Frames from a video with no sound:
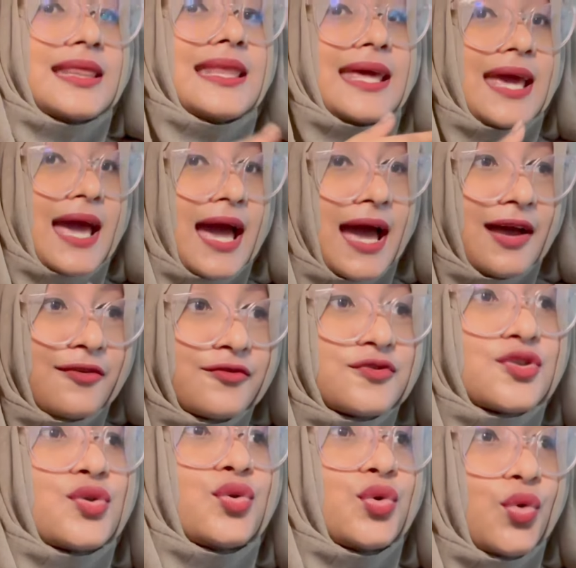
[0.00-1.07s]
They have
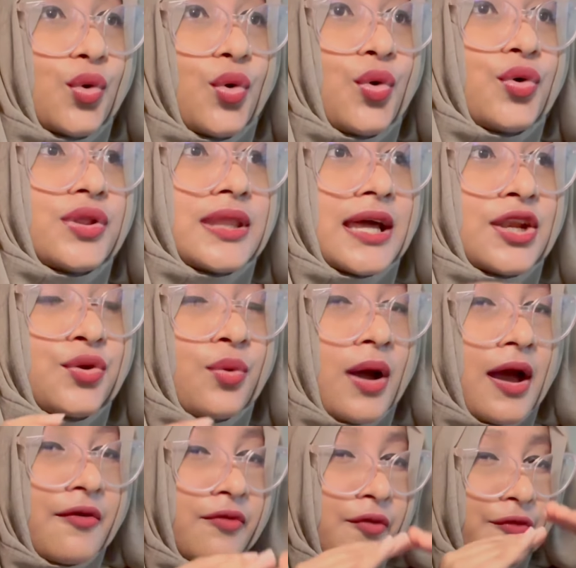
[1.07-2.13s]
to know that you
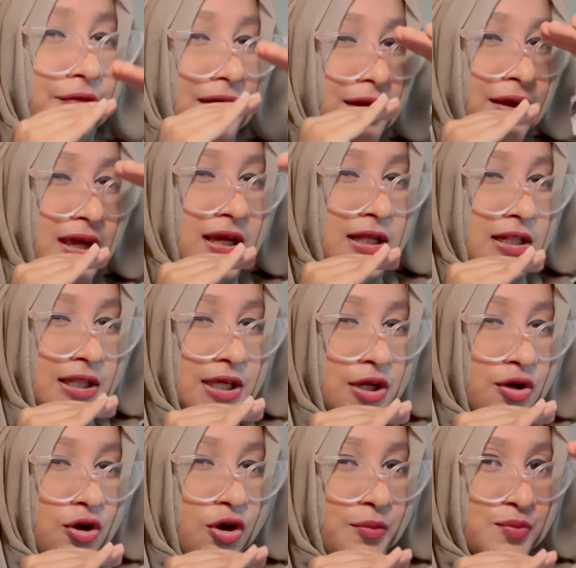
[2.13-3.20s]
have a very
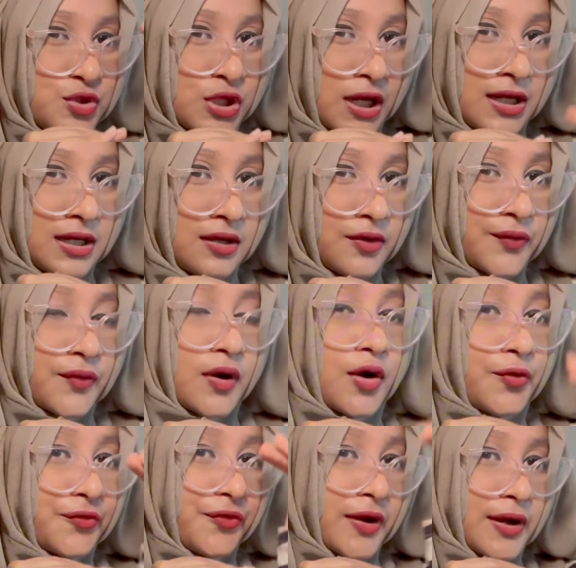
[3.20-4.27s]
clear objective,
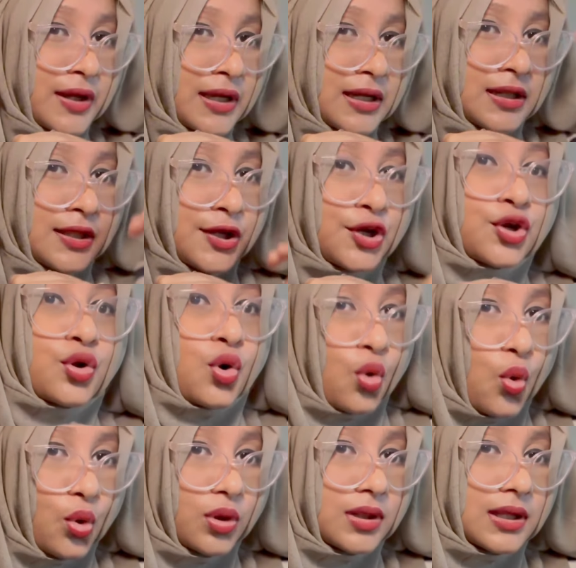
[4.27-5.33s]
a very clear
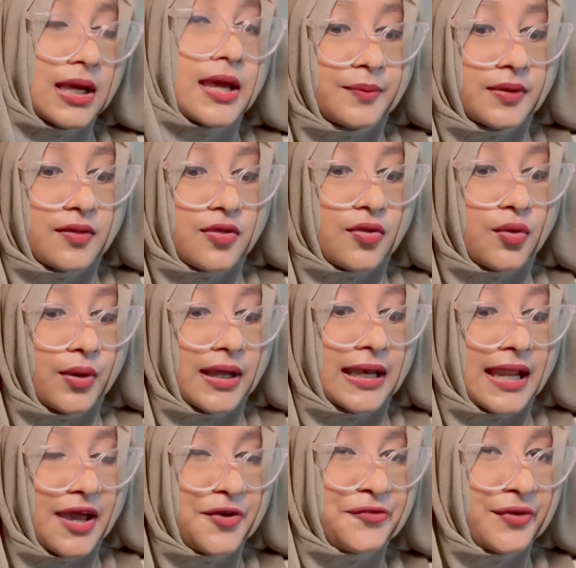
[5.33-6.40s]
goal. So
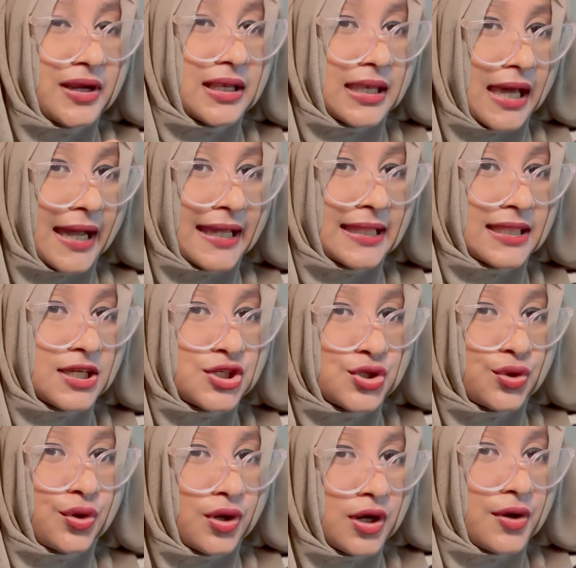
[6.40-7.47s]
in every line that
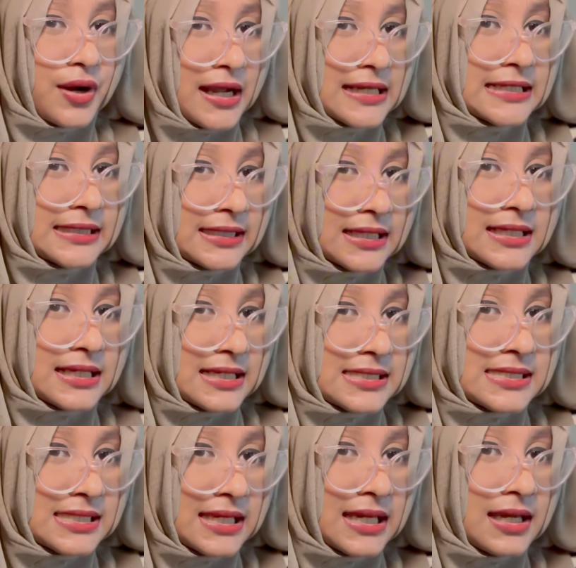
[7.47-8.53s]
you're gonna write in that
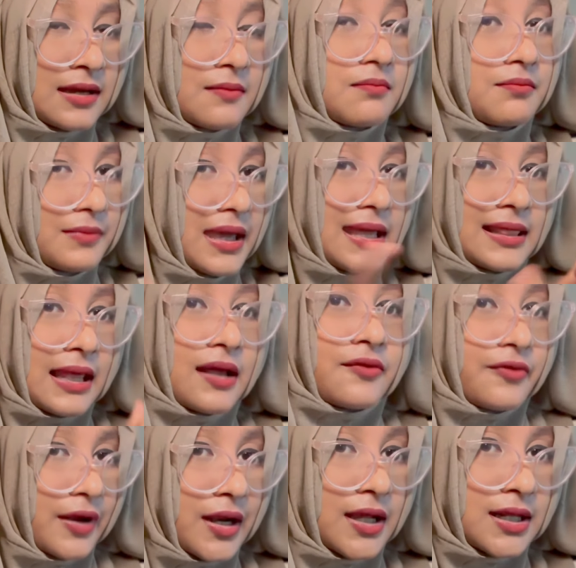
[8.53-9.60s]
essay, make that
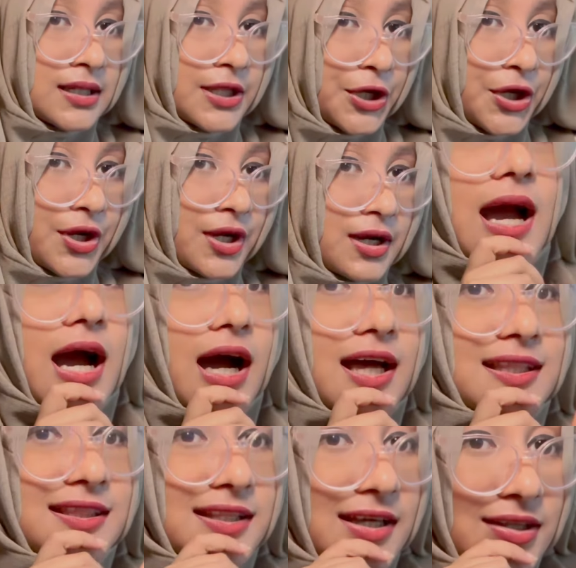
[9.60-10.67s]
very clear.
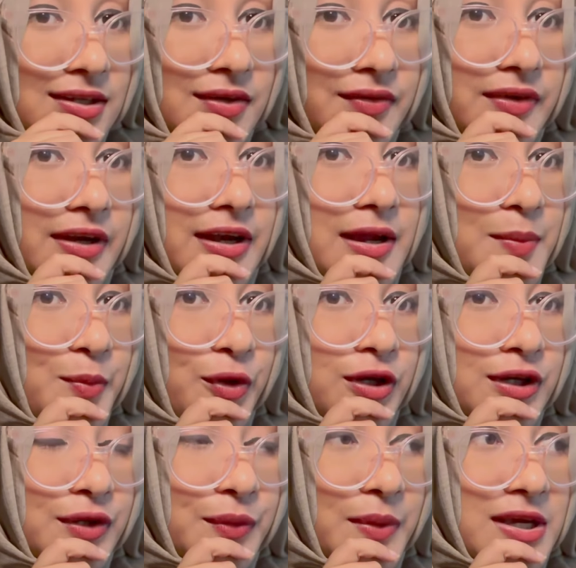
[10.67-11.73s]
Another very
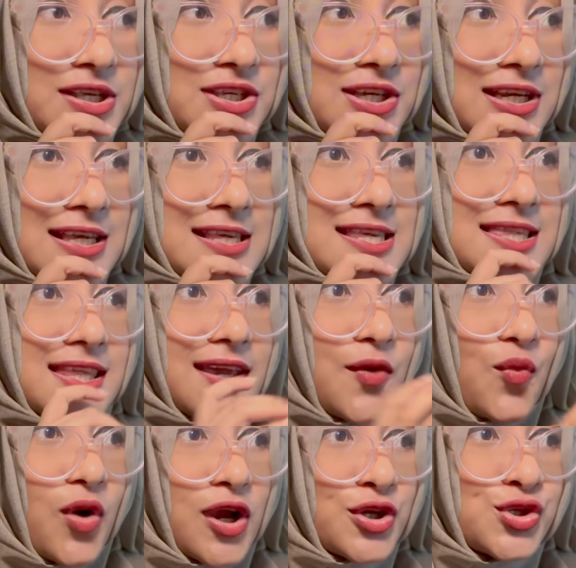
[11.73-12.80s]
important question is they
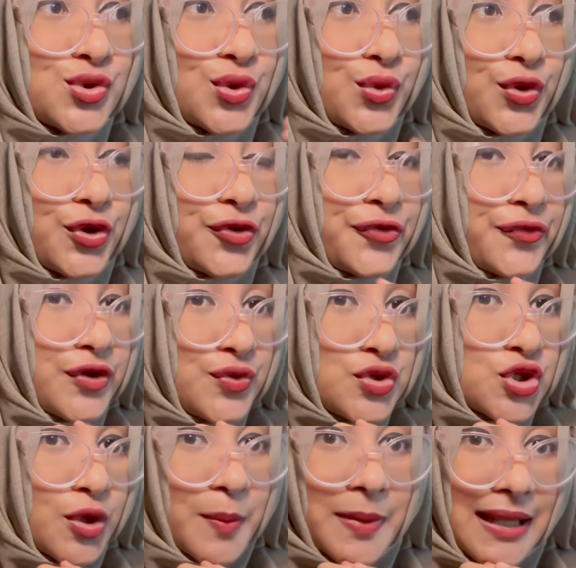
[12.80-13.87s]
want to know your
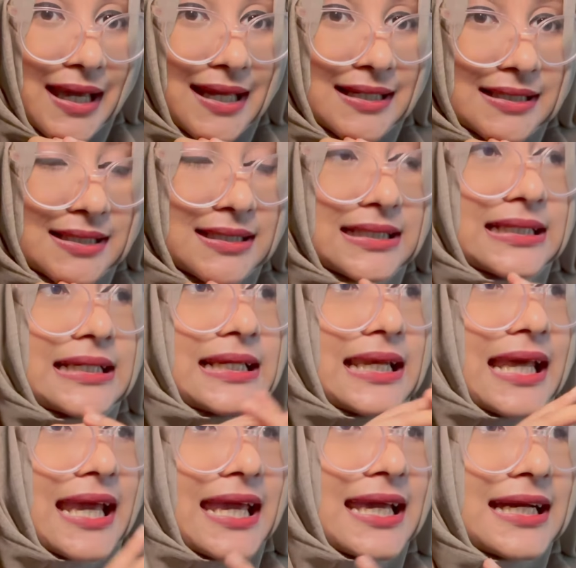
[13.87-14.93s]
future plan.
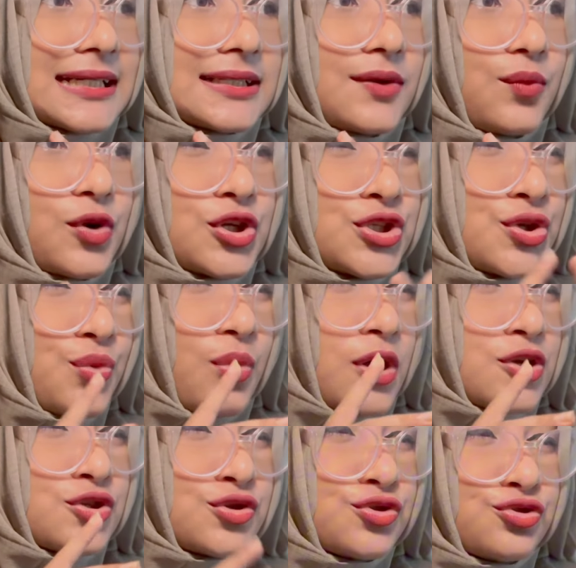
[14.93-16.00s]
Like, what do you
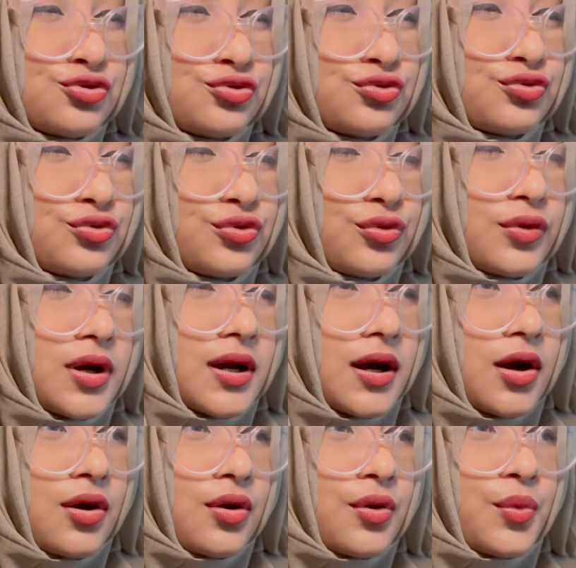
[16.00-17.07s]
want to do,
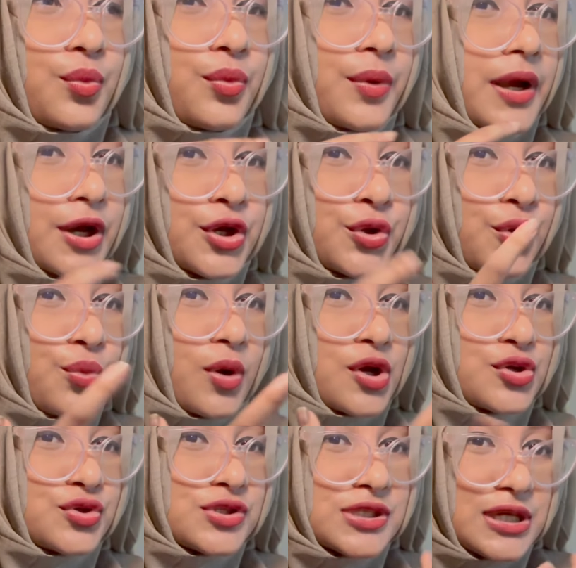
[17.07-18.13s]
or where do you
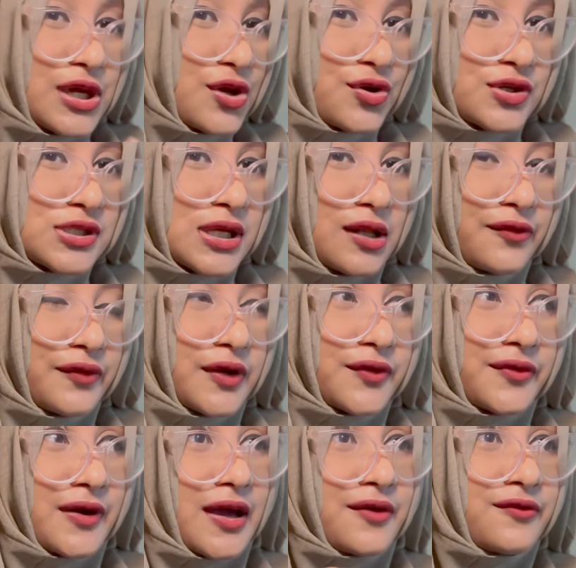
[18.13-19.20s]
want to see yourself in
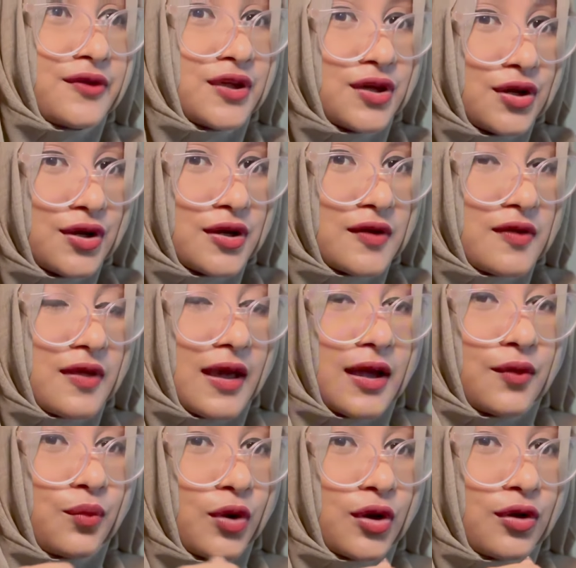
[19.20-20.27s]
5 years
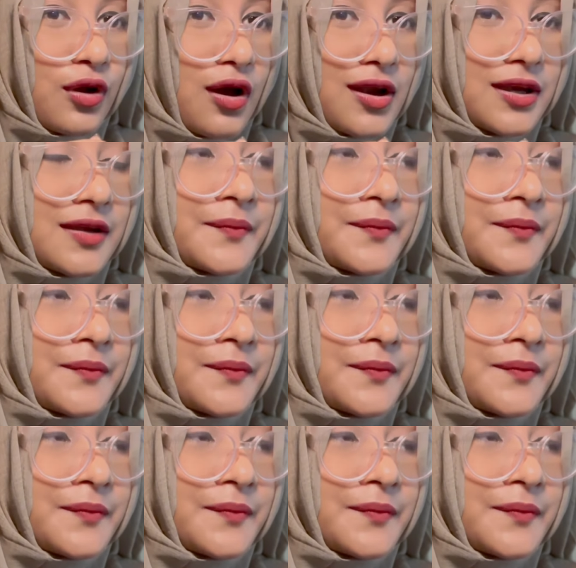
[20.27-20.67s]
and whatnot.